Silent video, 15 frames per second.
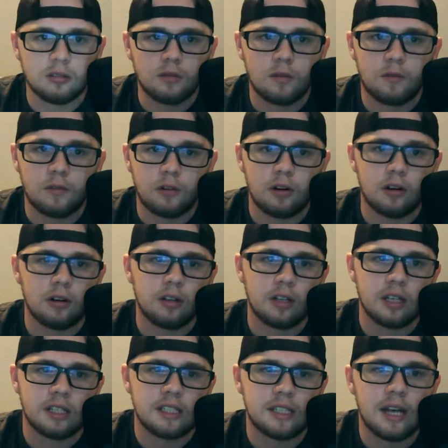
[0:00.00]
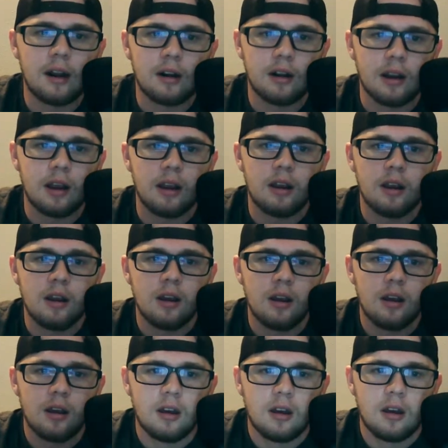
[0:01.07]
for this Saturday.
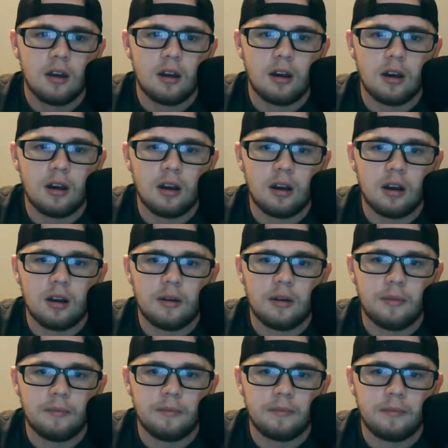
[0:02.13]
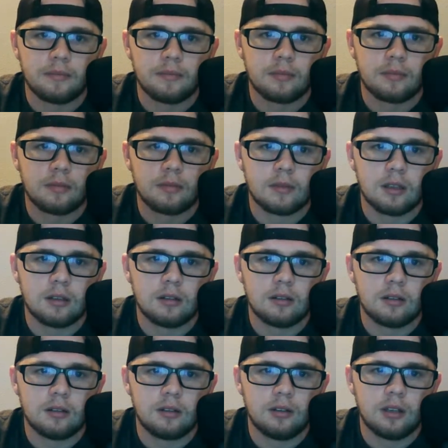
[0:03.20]

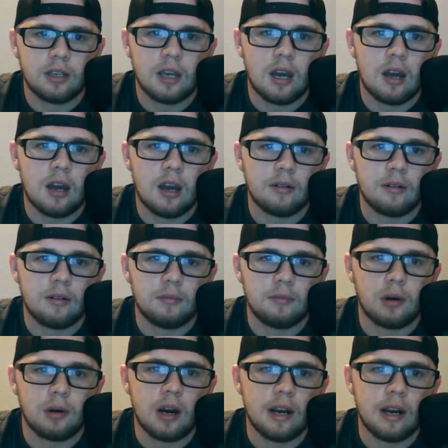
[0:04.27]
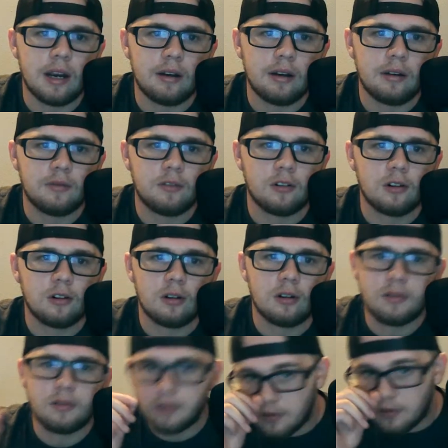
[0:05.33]
You got Bryant
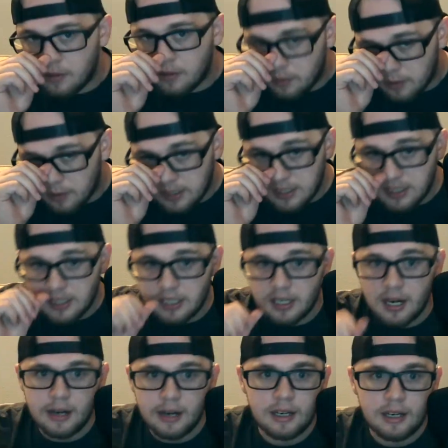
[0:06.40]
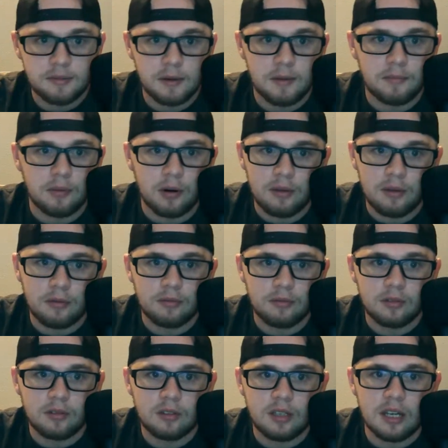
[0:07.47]
for Cincinnati. He's been pretty
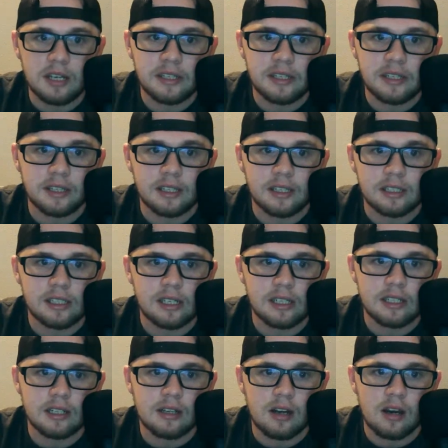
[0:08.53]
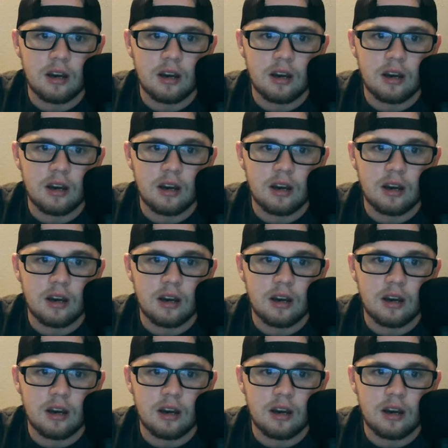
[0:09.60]
decent this season.